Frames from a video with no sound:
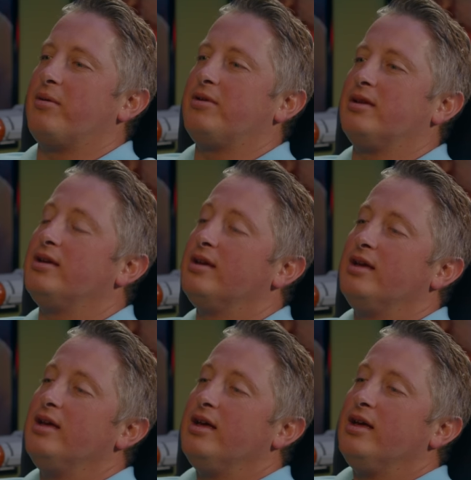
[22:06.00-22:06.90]
I mean,
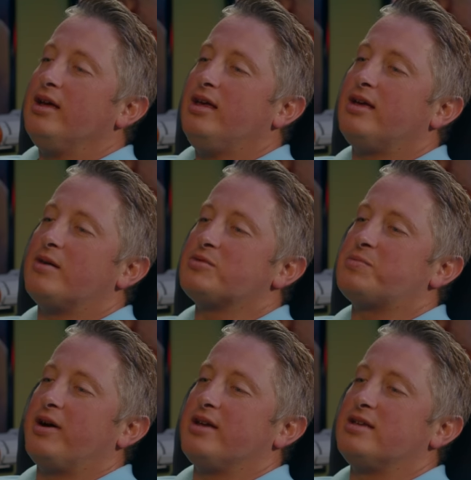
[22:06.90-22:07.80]
he comes
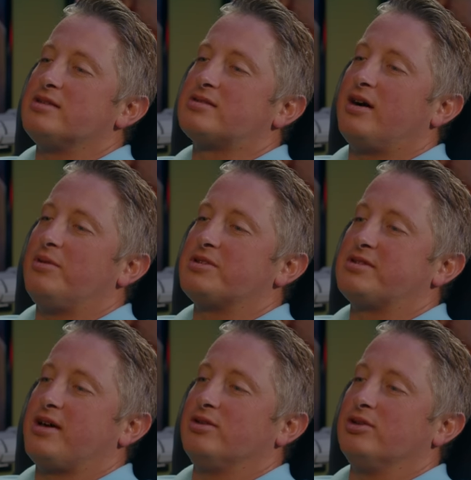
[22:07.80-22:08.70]
by his
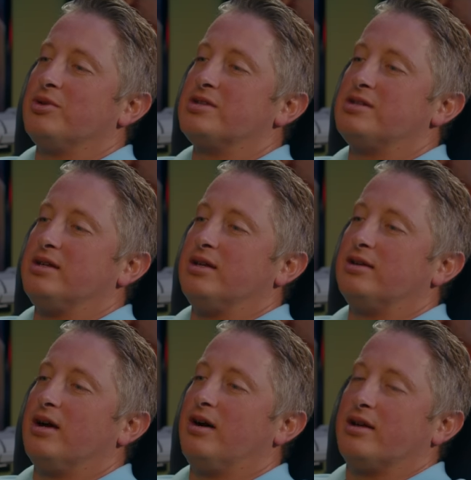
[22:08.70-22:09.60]
homicidal lunacy
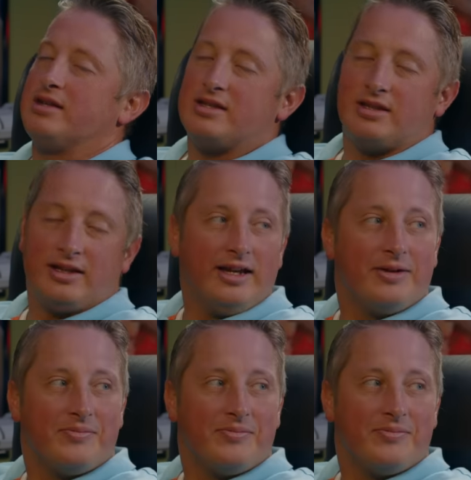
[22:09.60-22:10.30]
honestly.